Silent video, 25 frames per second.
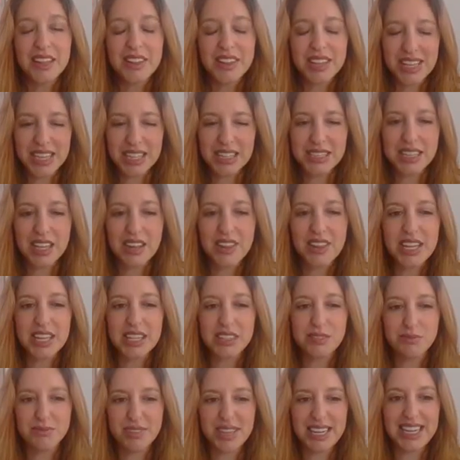Something else I
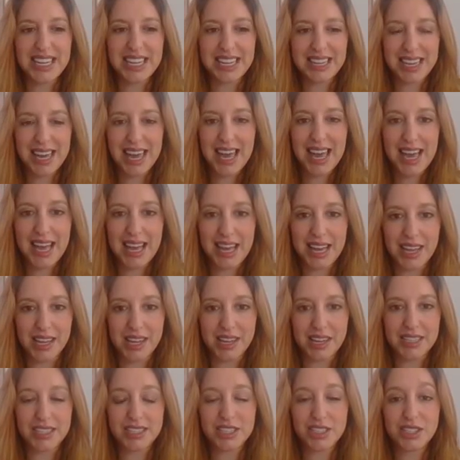think is really key,
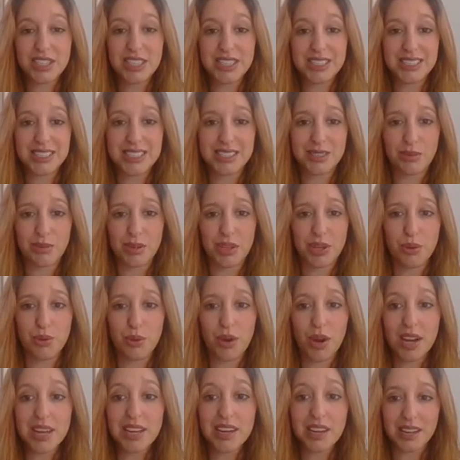and I notice this with
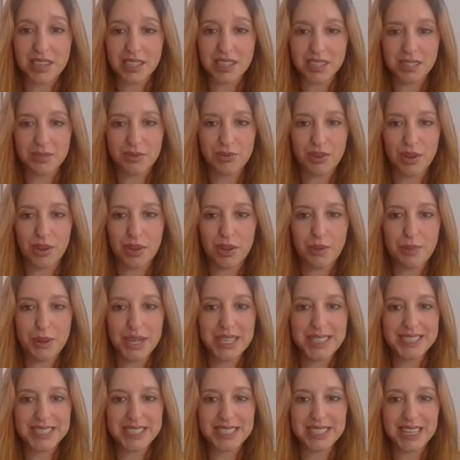who I like to follow
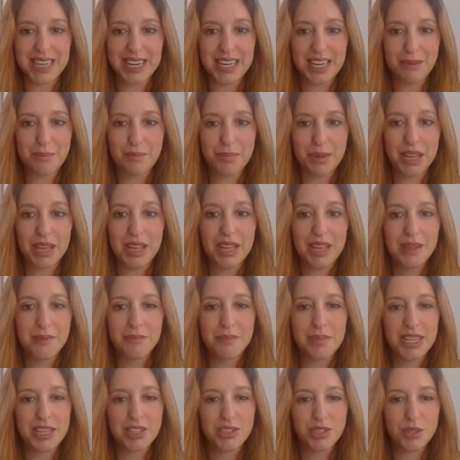personally, but
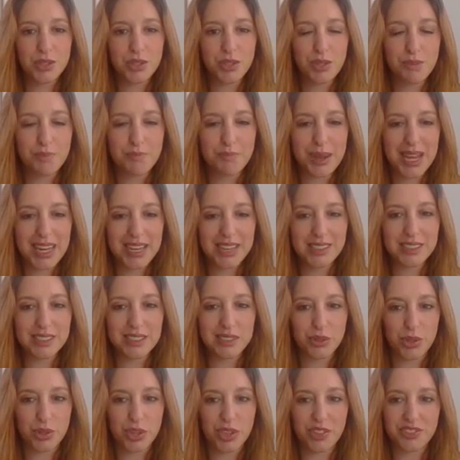make sure you
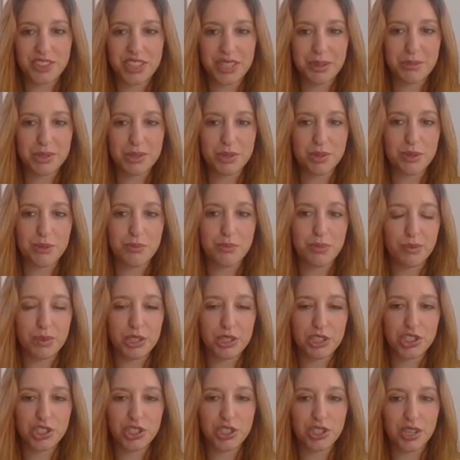balance your content between
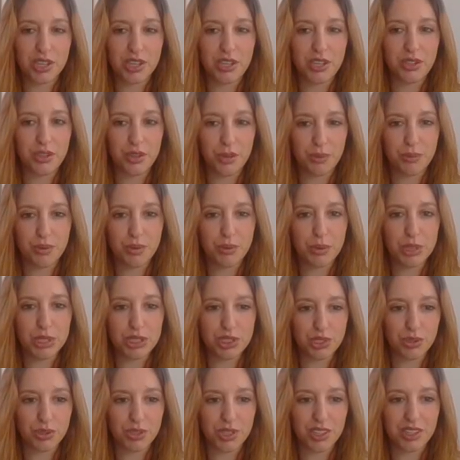promotional and
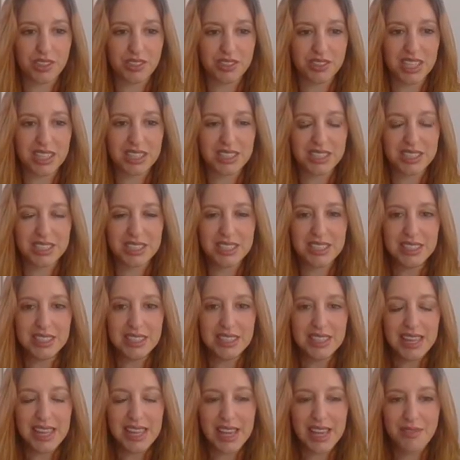non-promotional content.
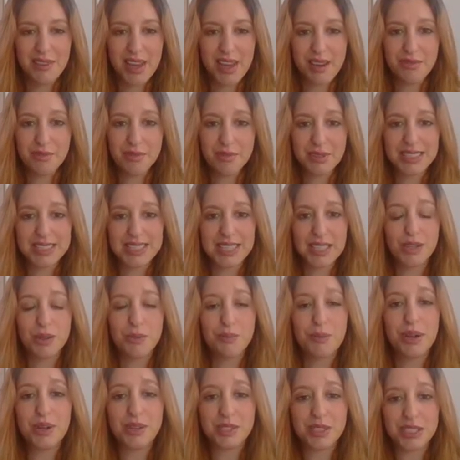If every
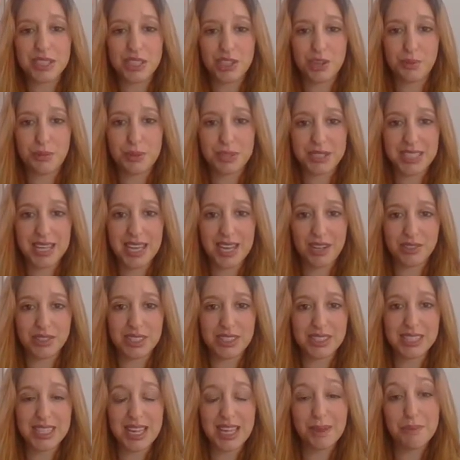single post that you put
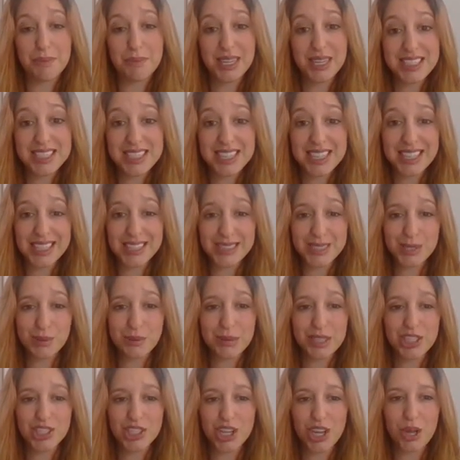out is saying, buy tickets
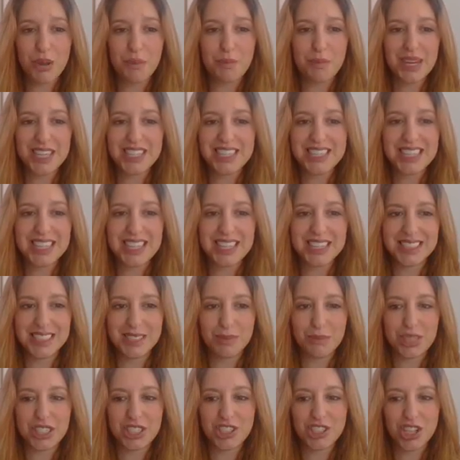to my show, buy tickets
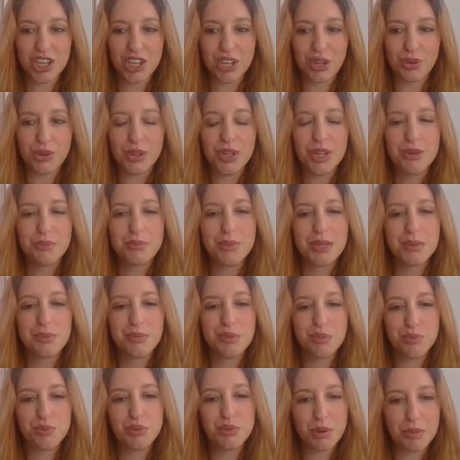to my show,
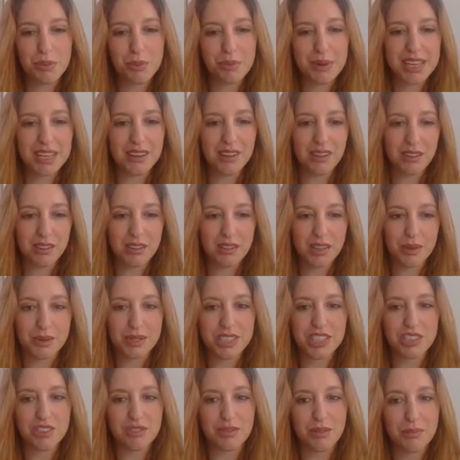people probably aren't
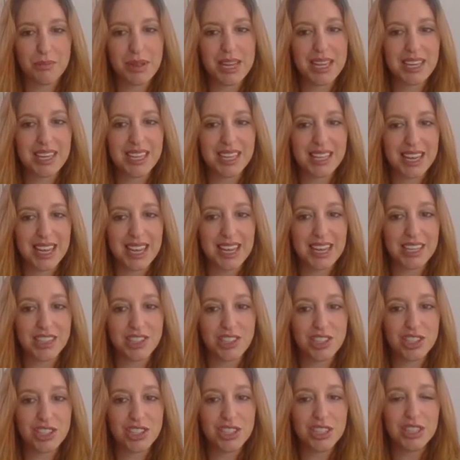going to remain
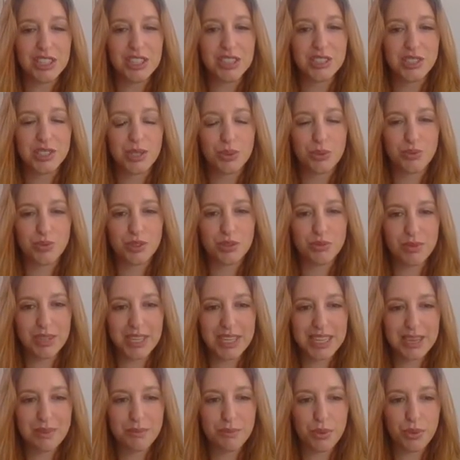engaged. So it's
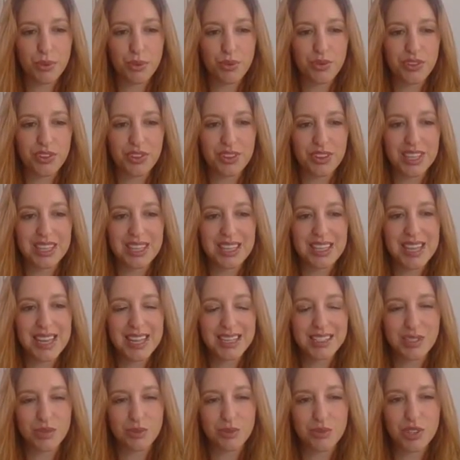really important that,
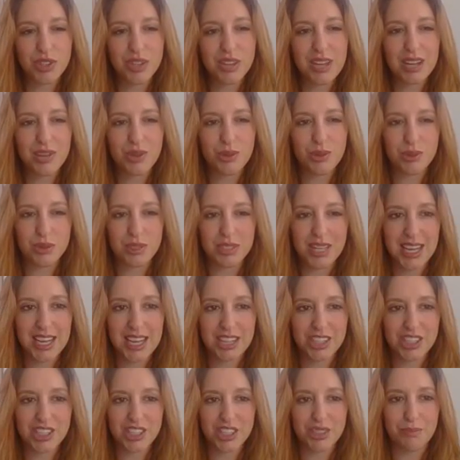yes, you've got that call to
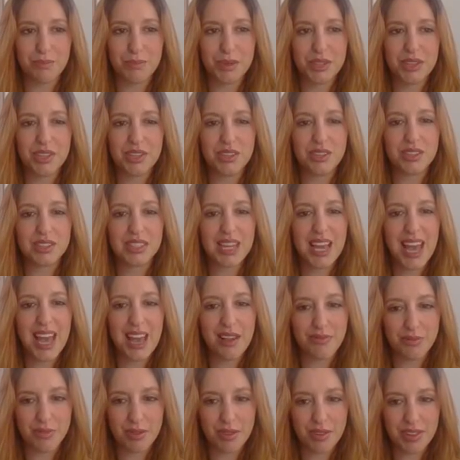action, but that not
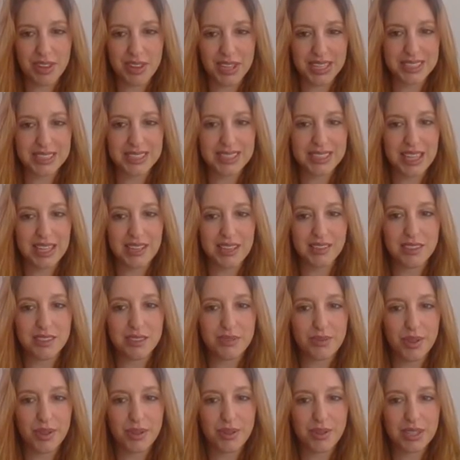everything is
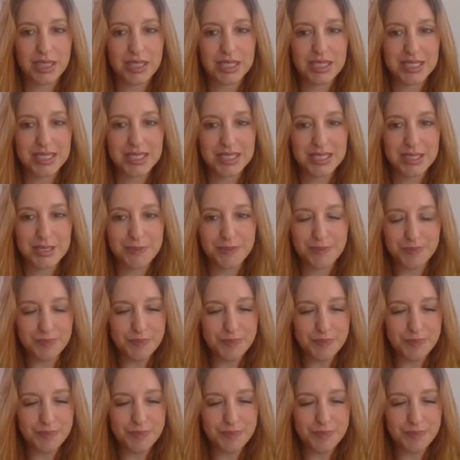sales focused.